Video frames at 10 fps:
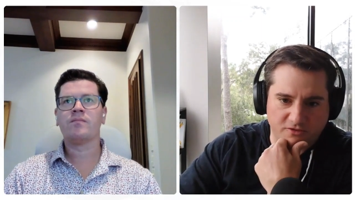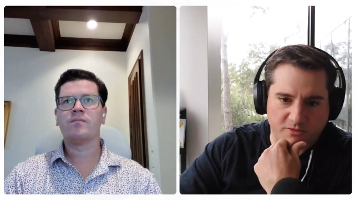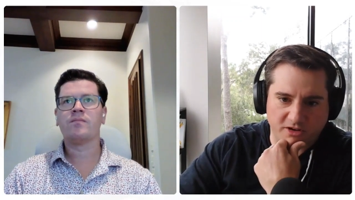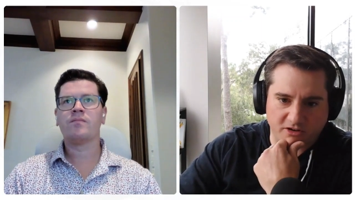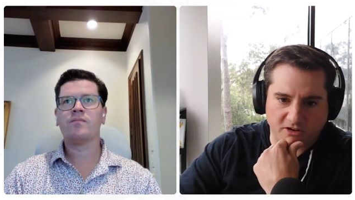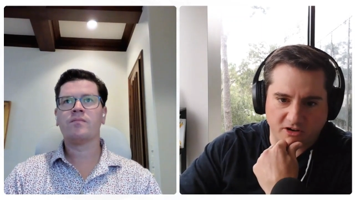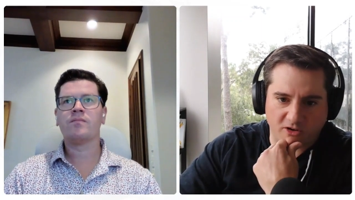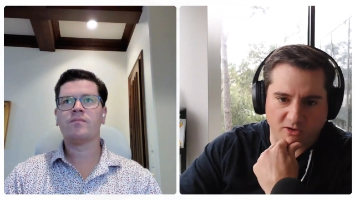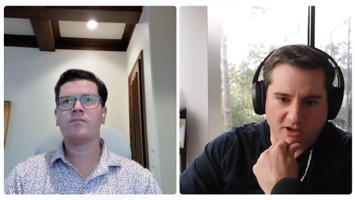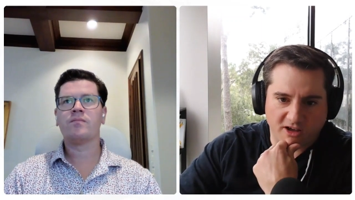Speaker 1: from a year
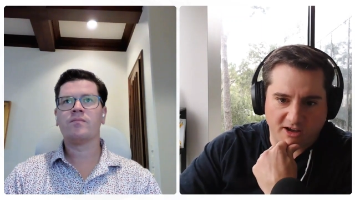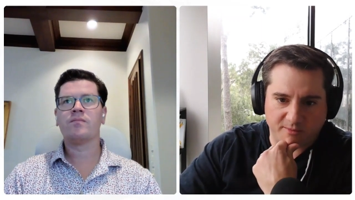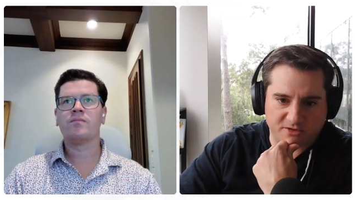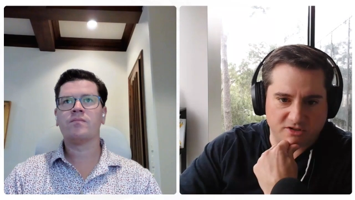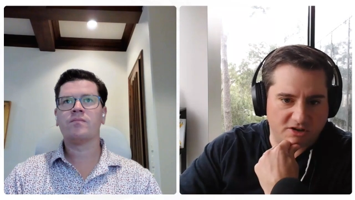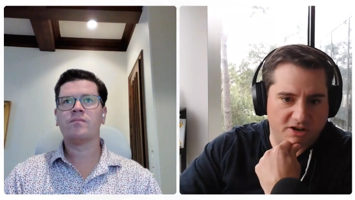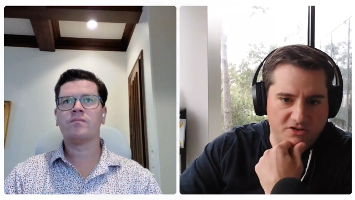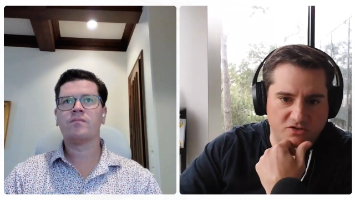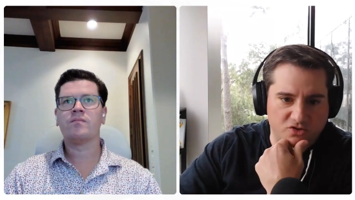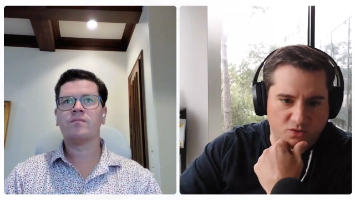ago up to
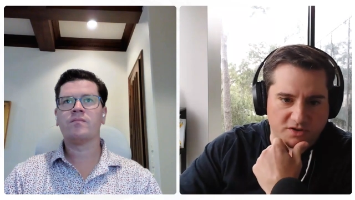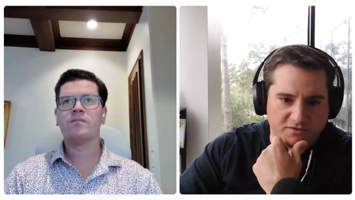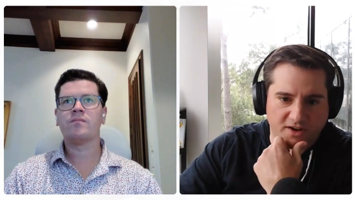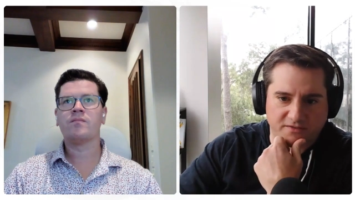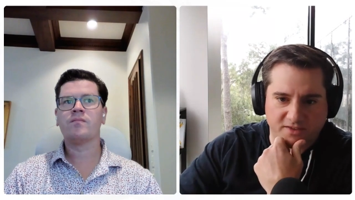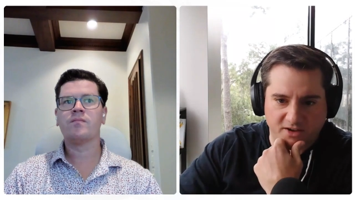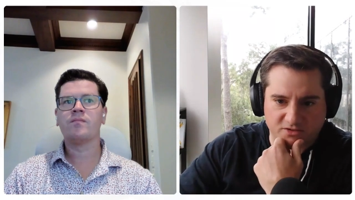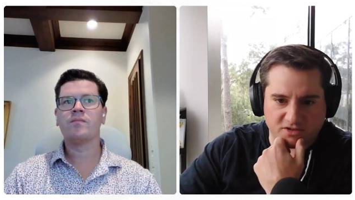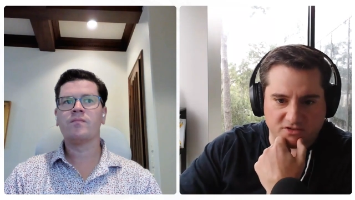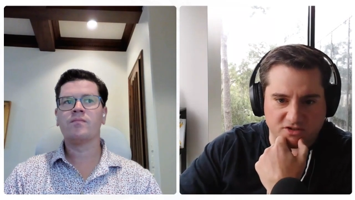
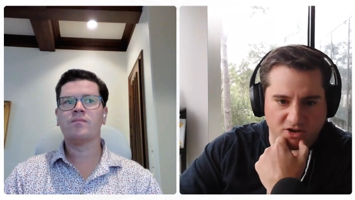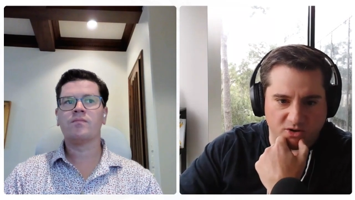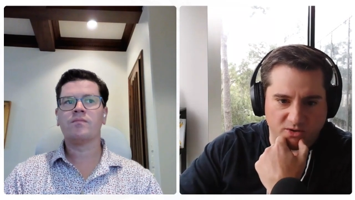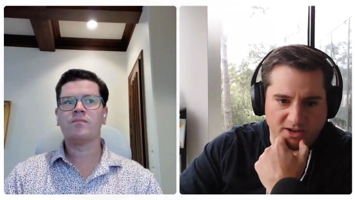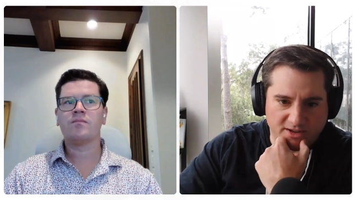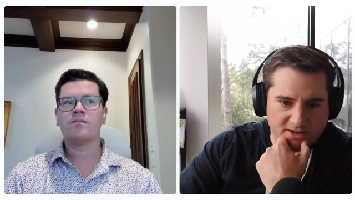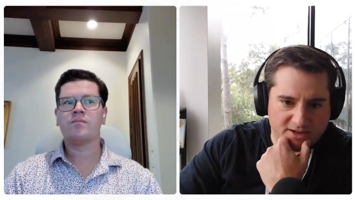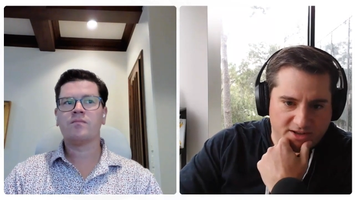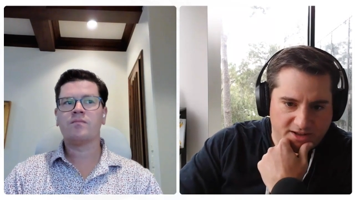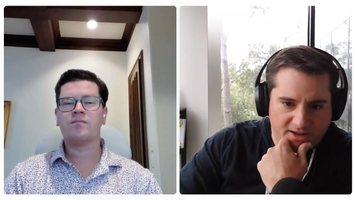125,000. So,
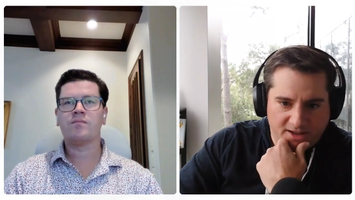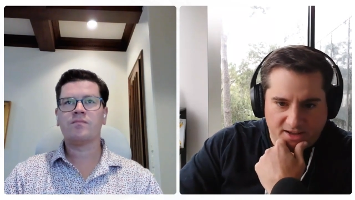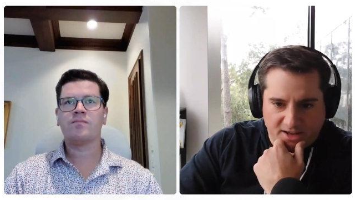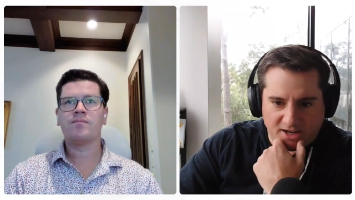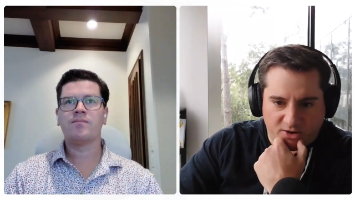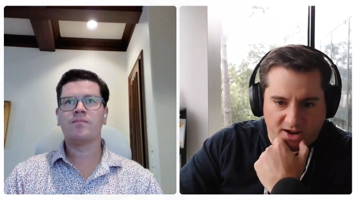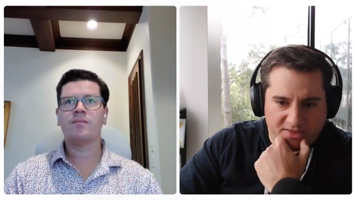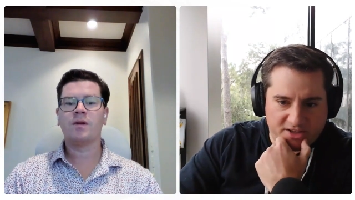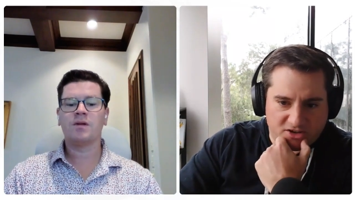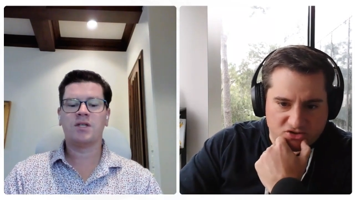you know, I
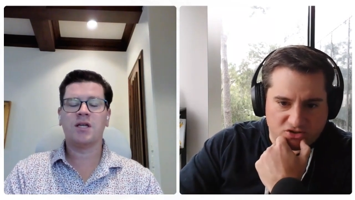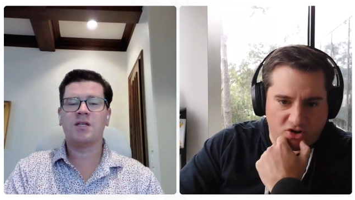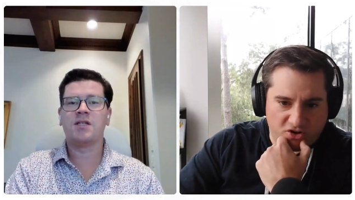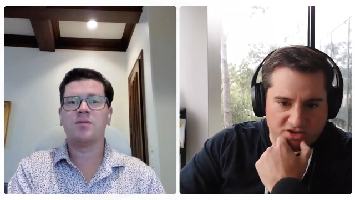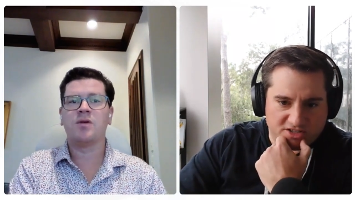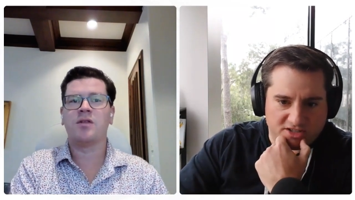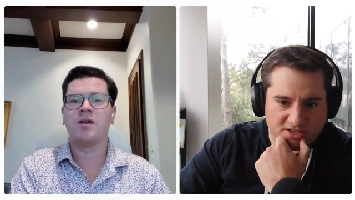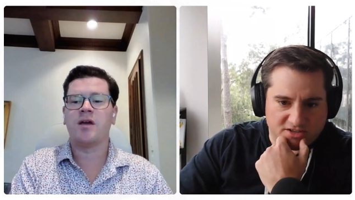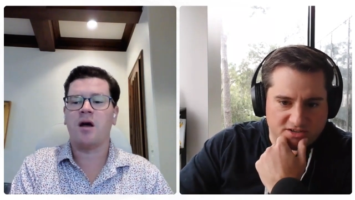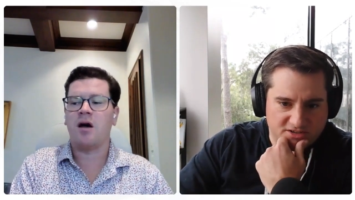think you're starting similar see,
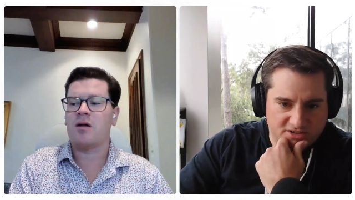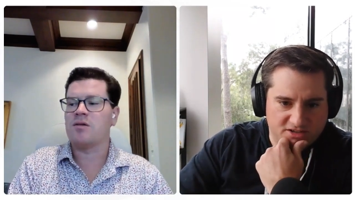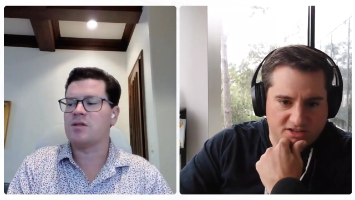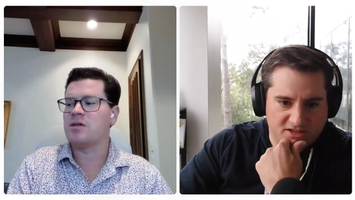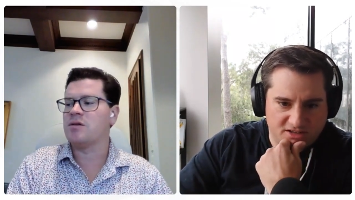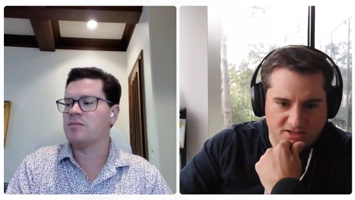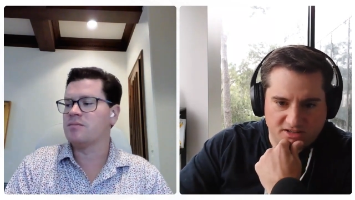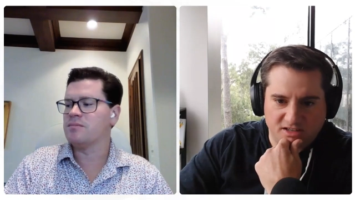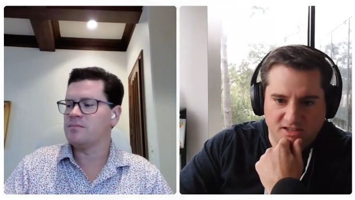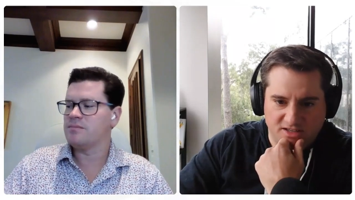thing in
Speaker 2: autos too.
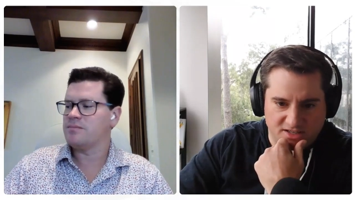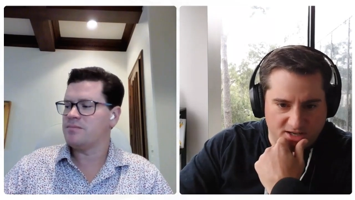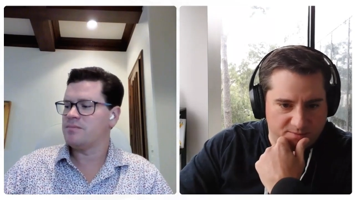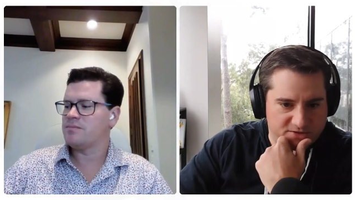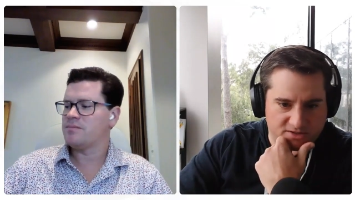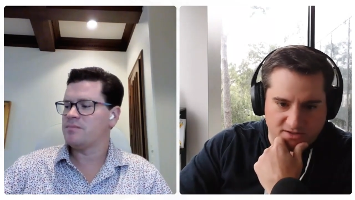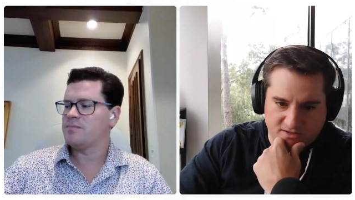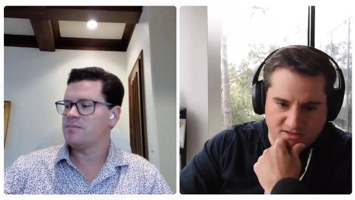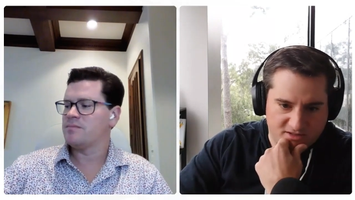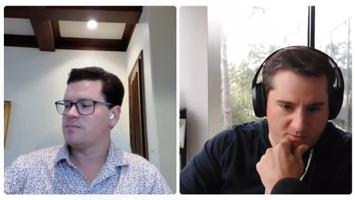
Speaker 1: Yep,
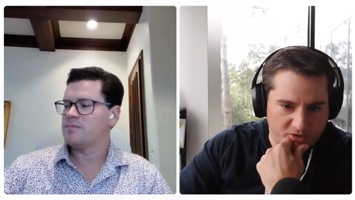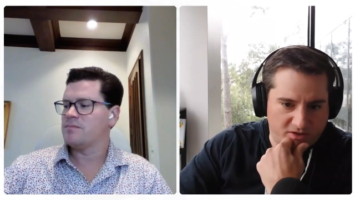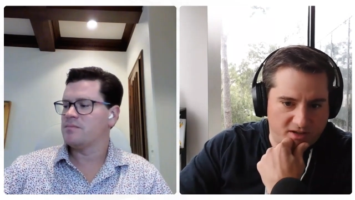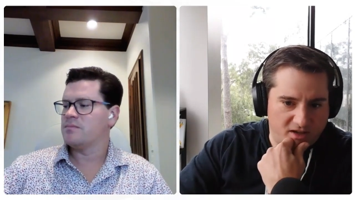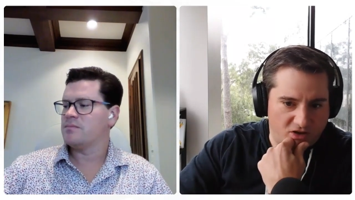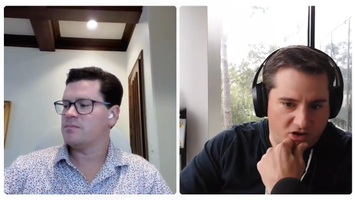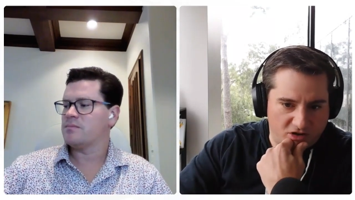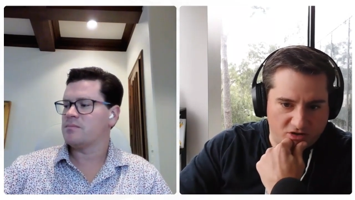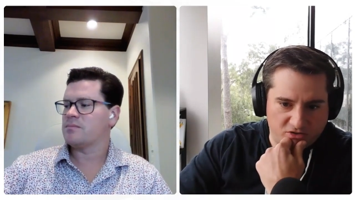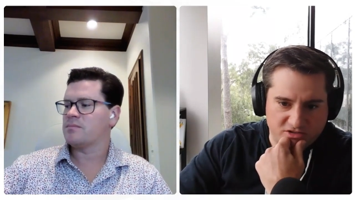similar thing in
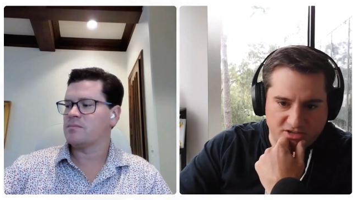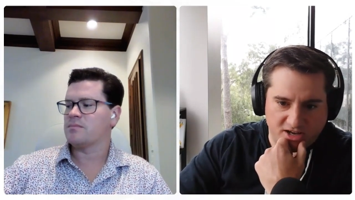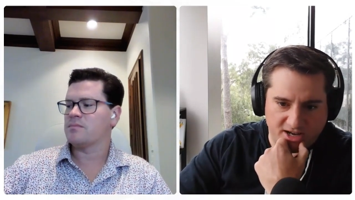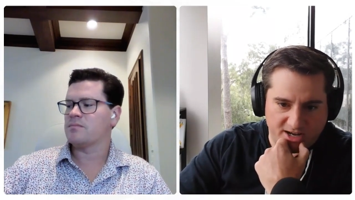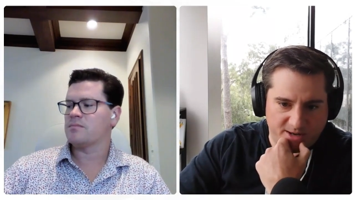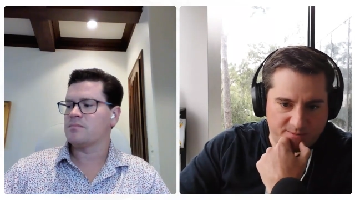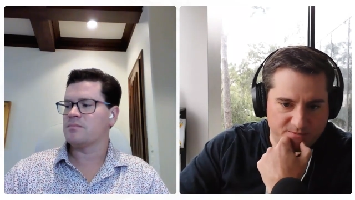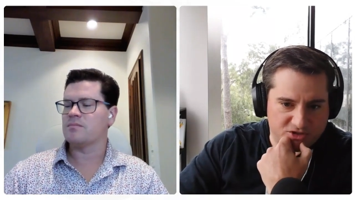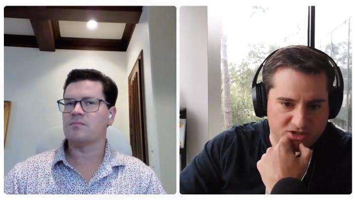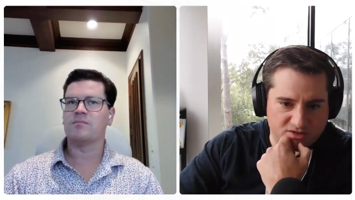autos.
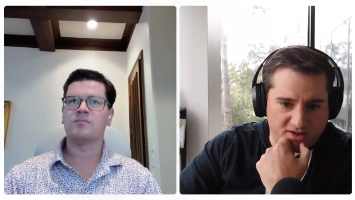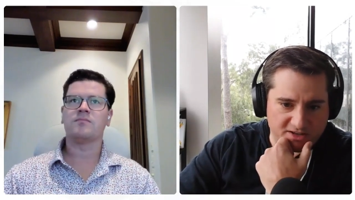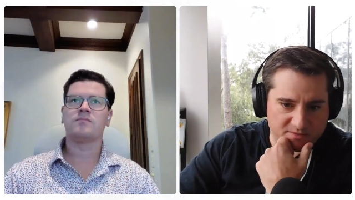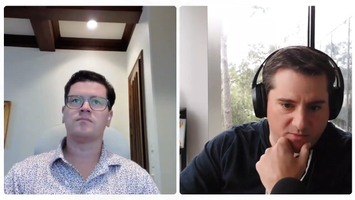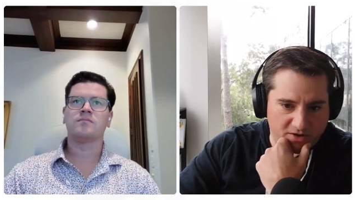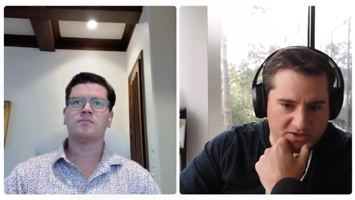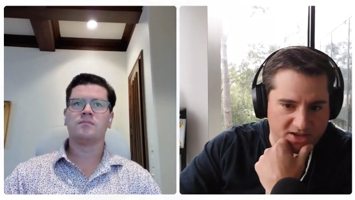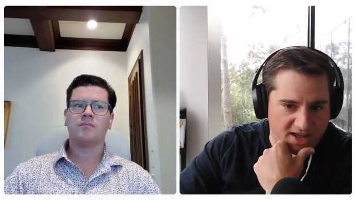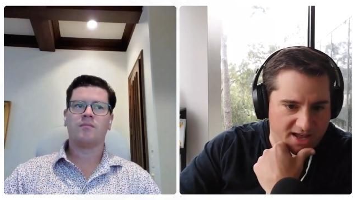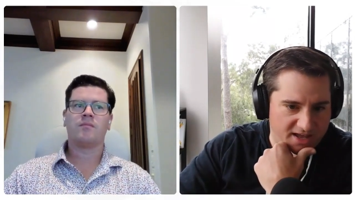Um, just last month,
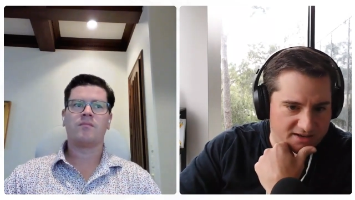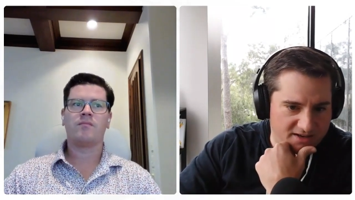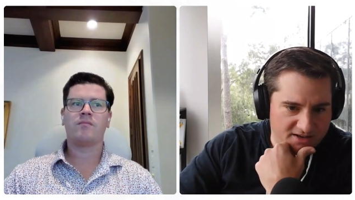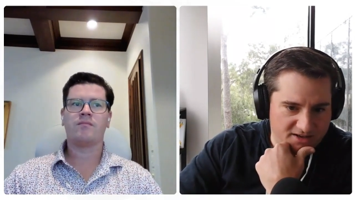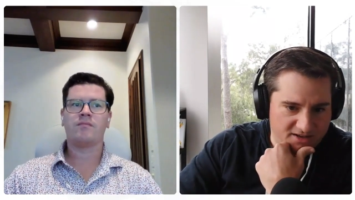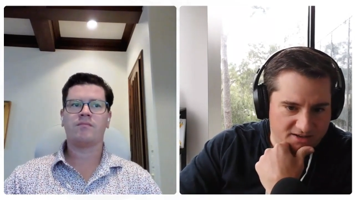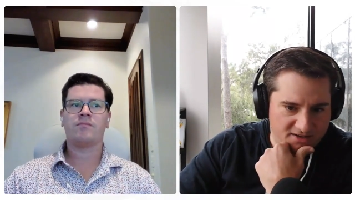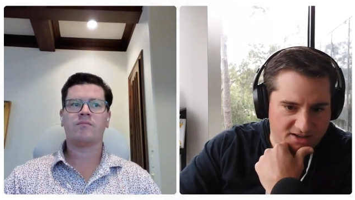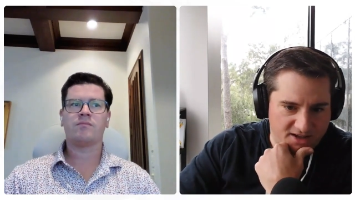you had you